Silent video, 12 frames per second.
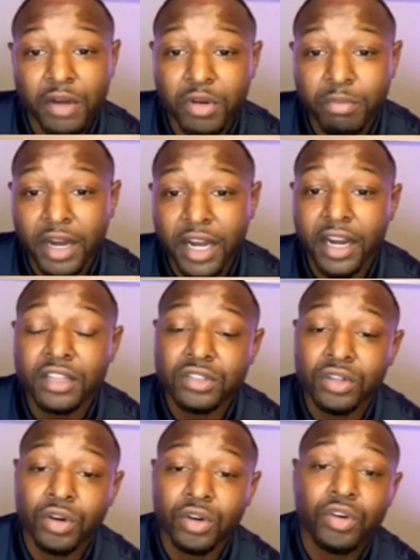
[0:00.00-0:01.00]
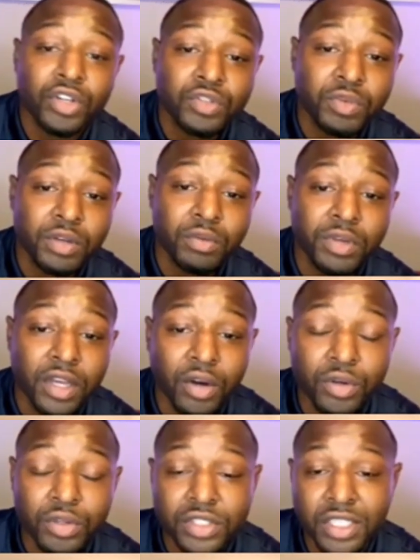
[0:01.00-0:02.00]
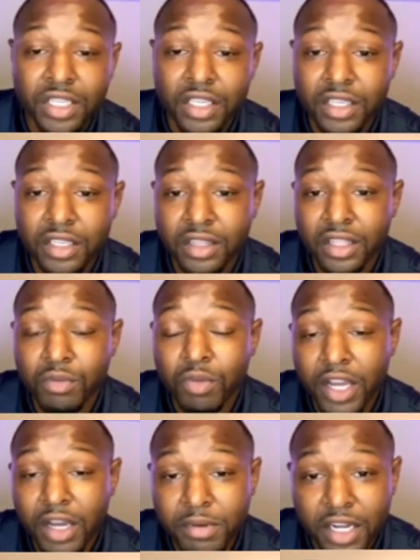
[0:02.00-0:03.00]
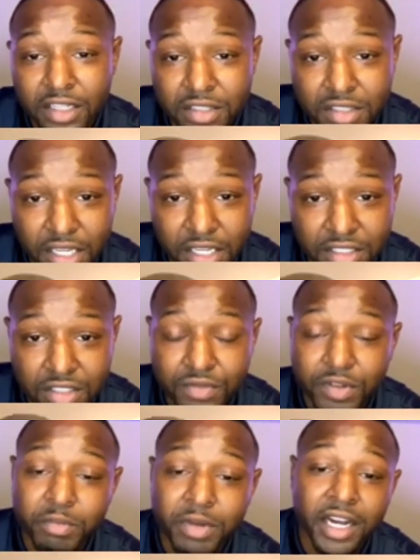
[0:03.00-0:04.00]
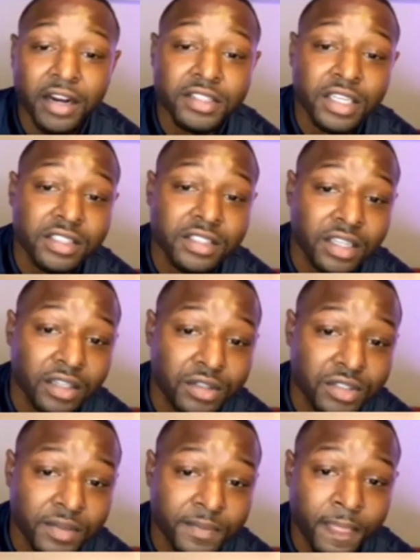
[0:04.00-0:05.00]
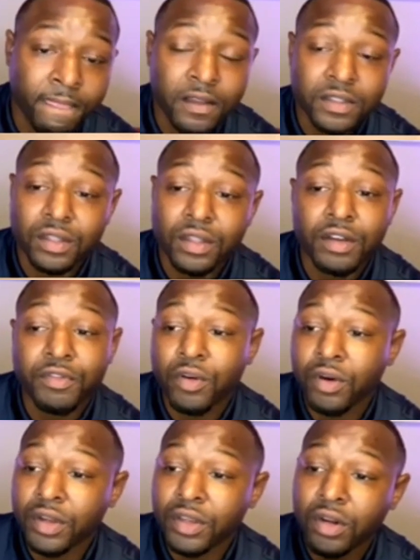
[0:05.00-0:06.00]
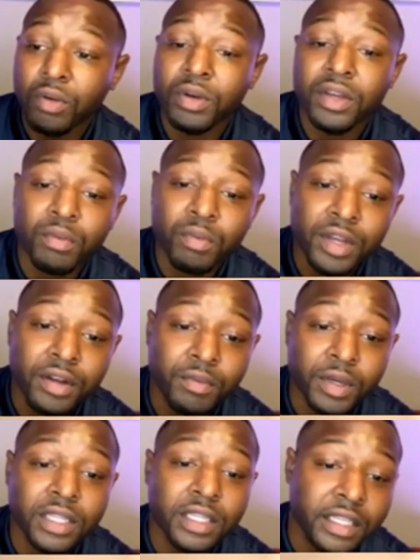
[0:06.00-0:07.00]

with buyers. You know, of course, we host the web consultations for buyers and sellers. So therefore, you know, we're really